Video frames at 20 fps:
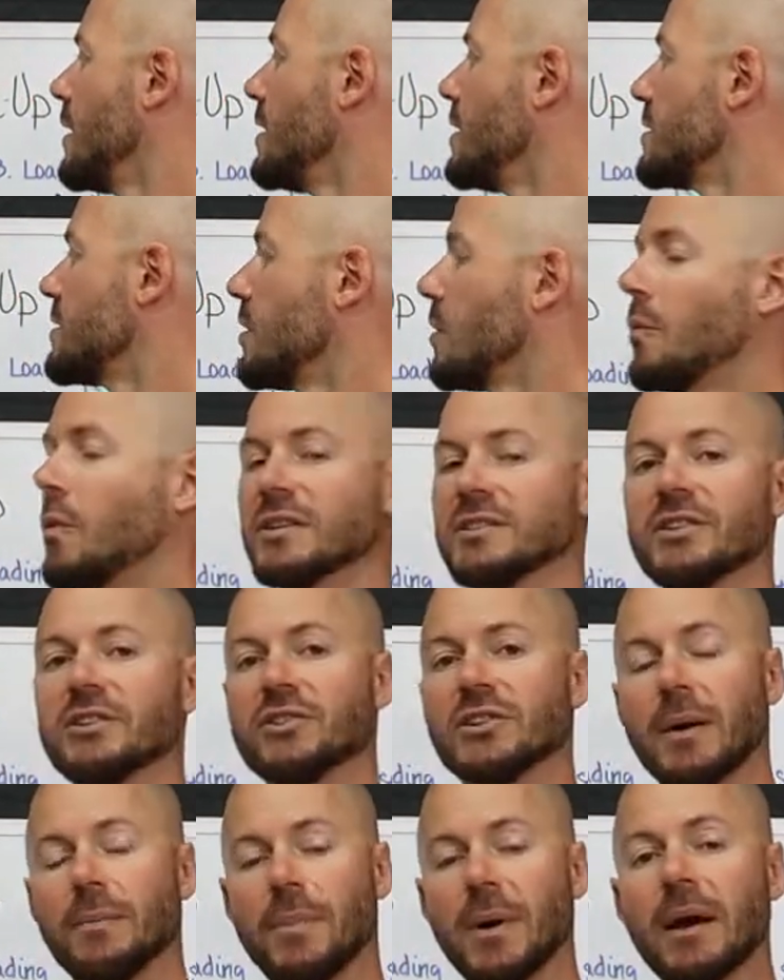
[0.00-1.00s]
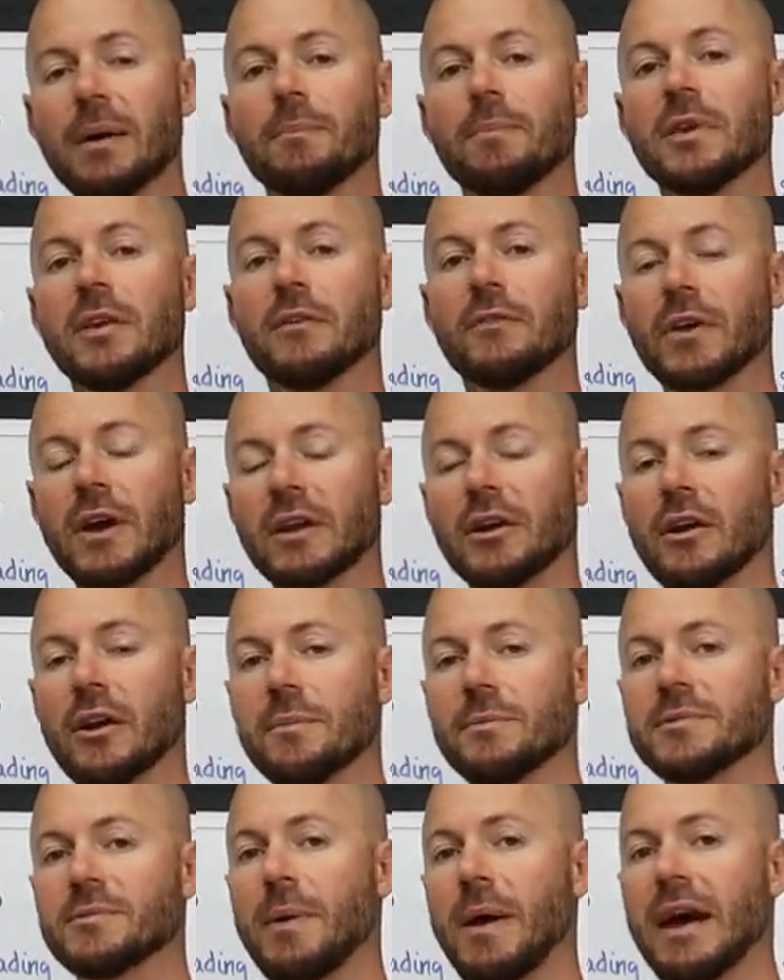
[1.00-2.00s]
So once you jump up, you've got your
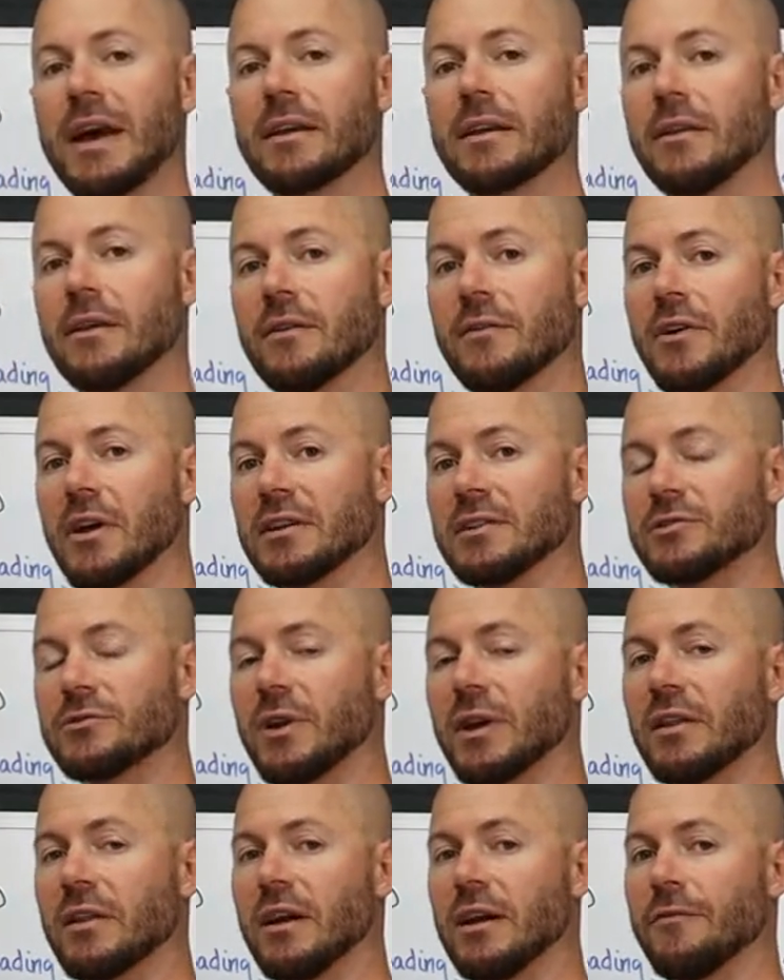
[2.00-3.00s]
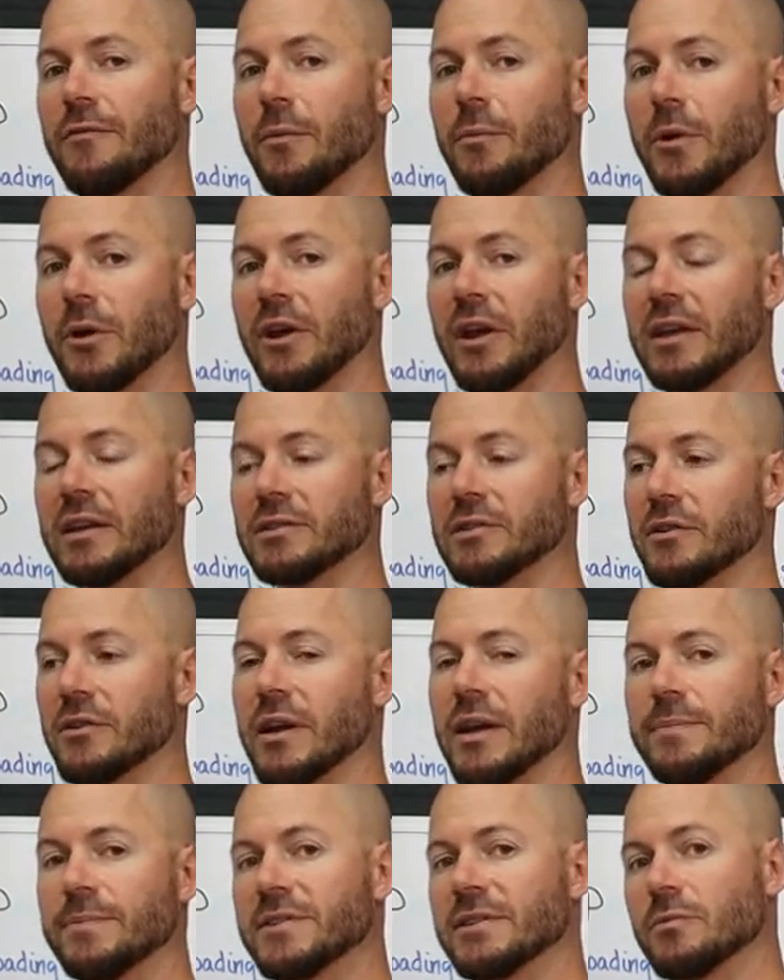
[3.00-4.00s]
hips back, you've got a straight line from your hands to your
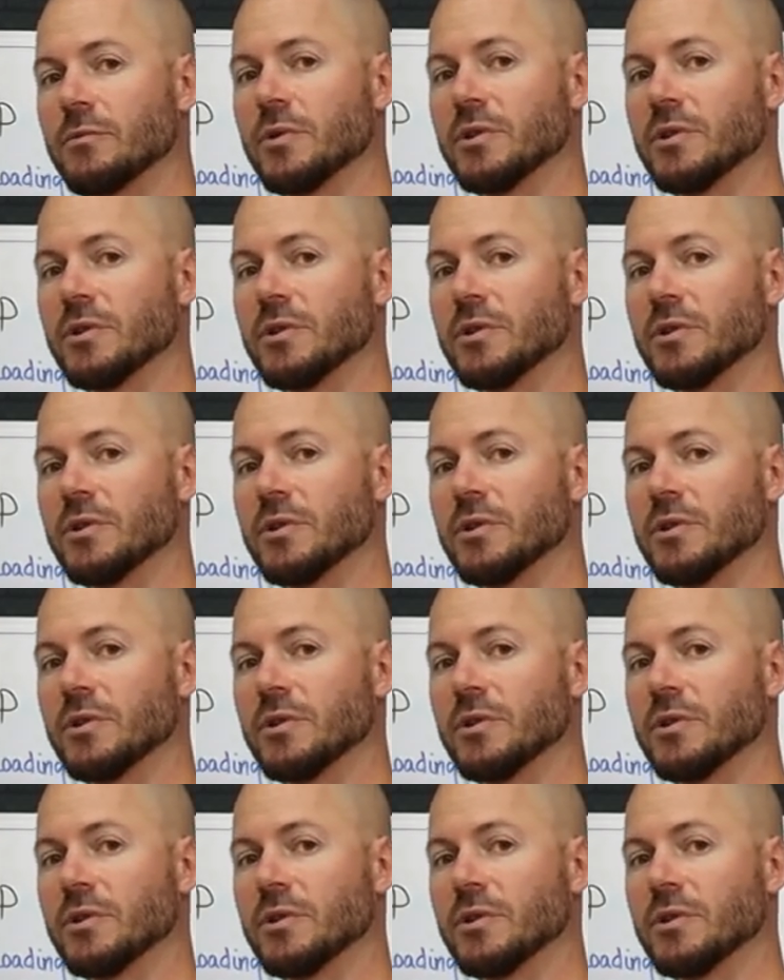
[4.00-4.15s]
hips,